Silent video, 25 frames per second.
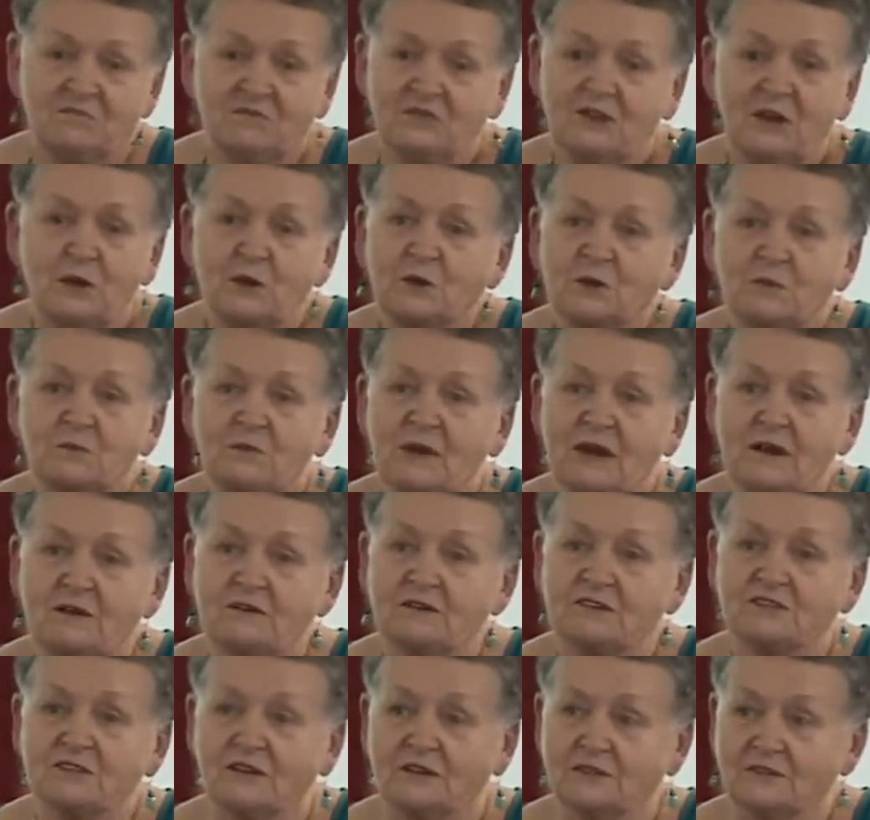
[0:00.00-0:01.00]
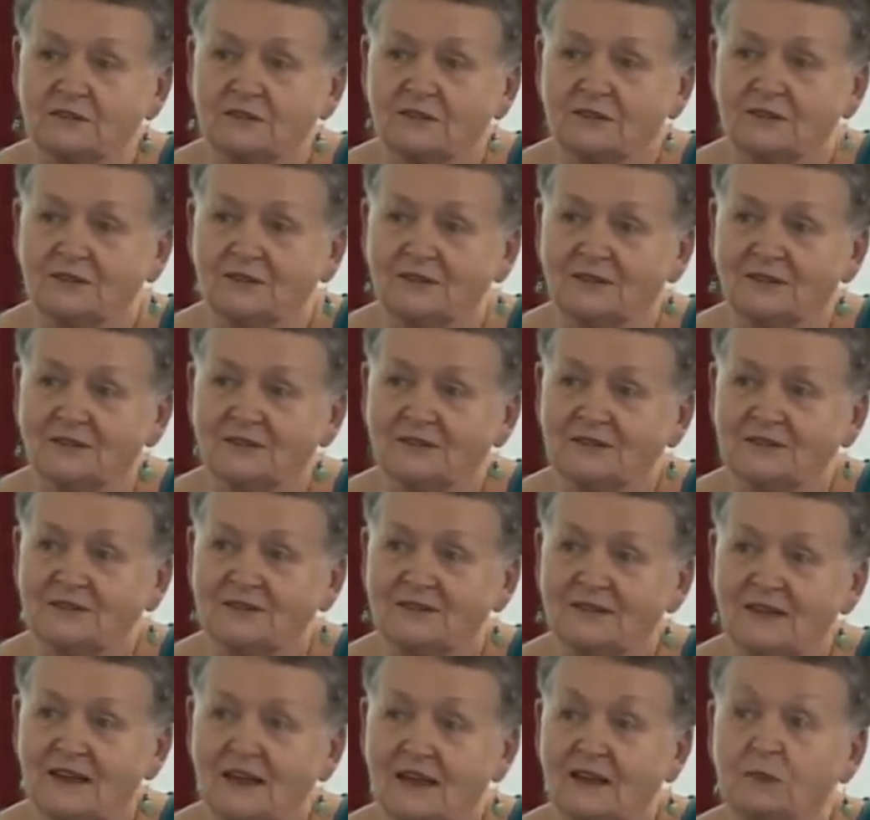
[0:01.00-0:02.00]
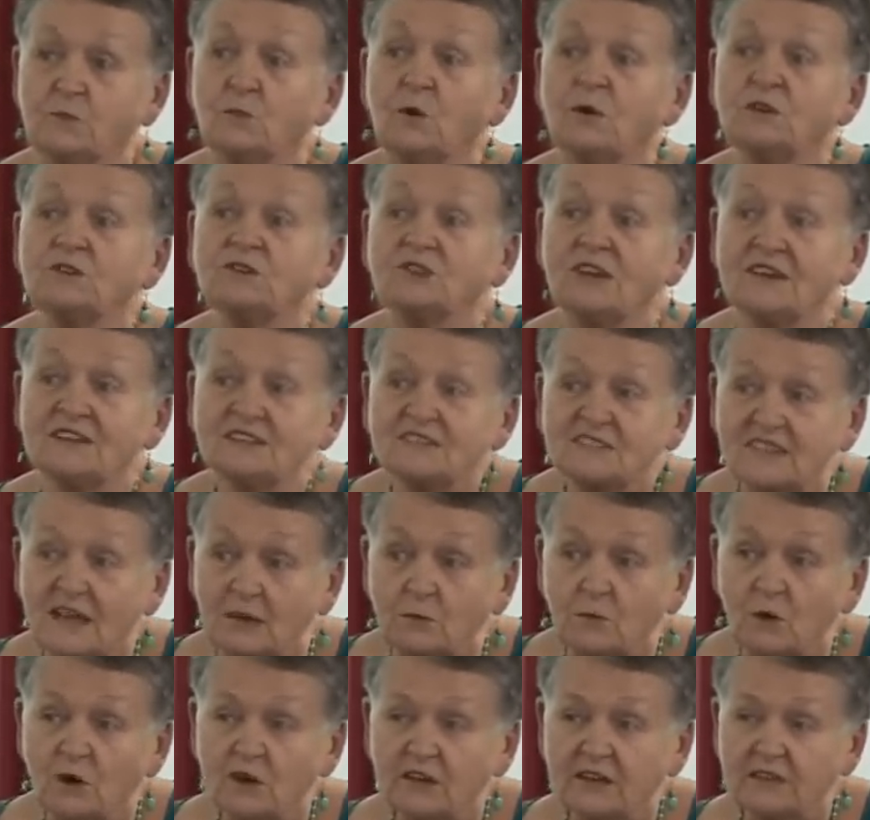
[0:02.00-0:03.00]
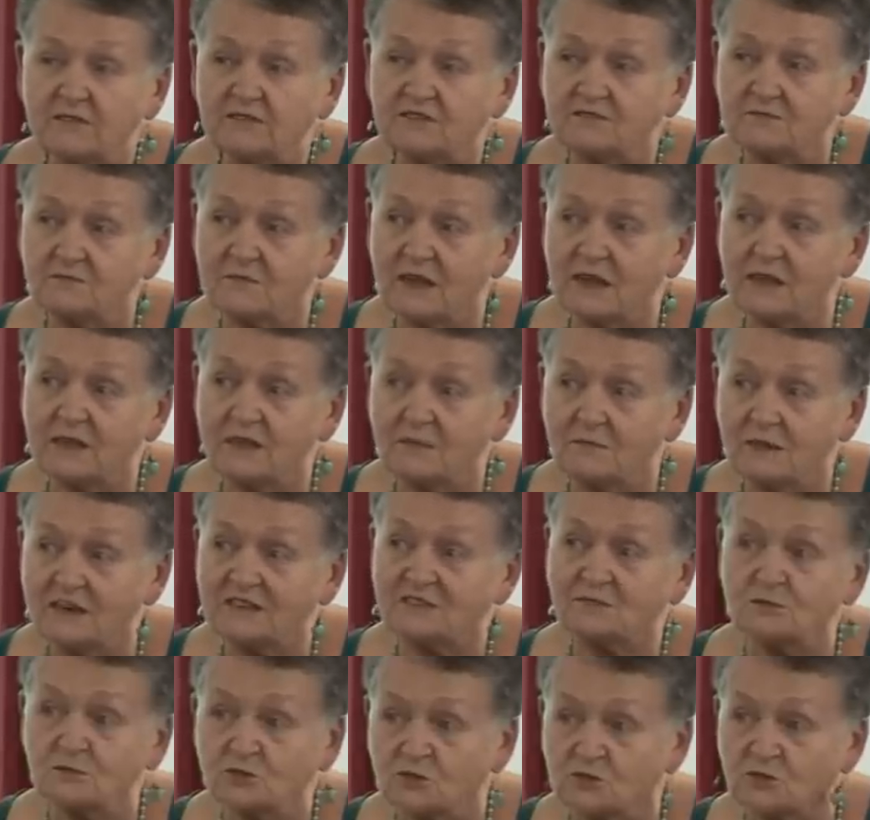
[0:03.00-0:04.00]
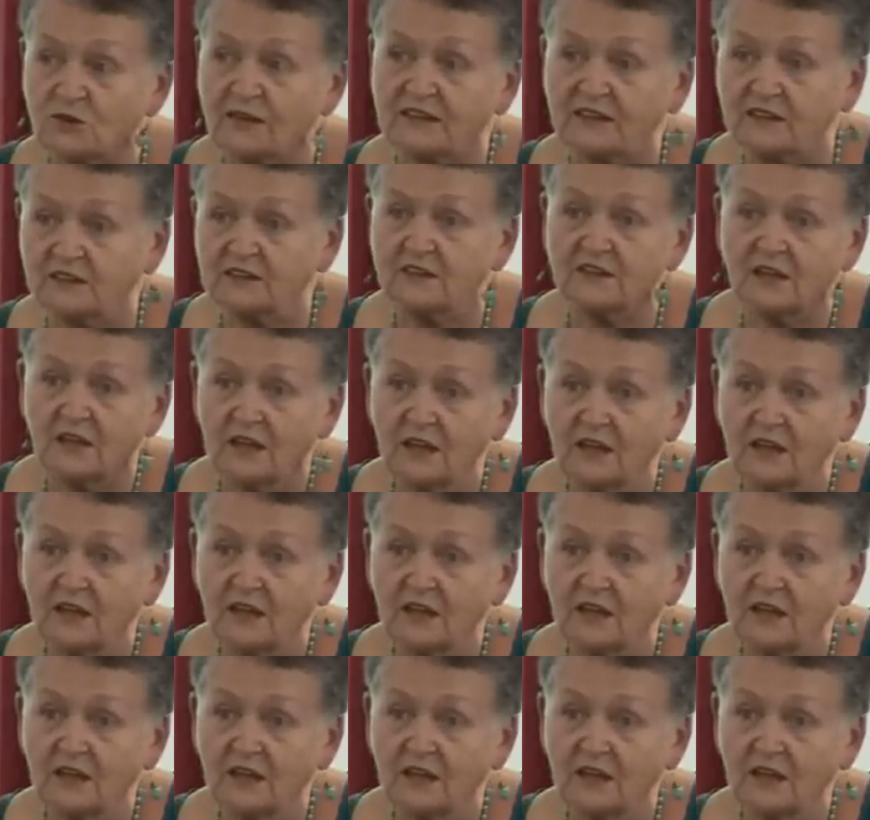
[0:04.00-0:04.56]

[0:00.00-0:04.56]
no comparison. And what does that? What gives men the muscle strength?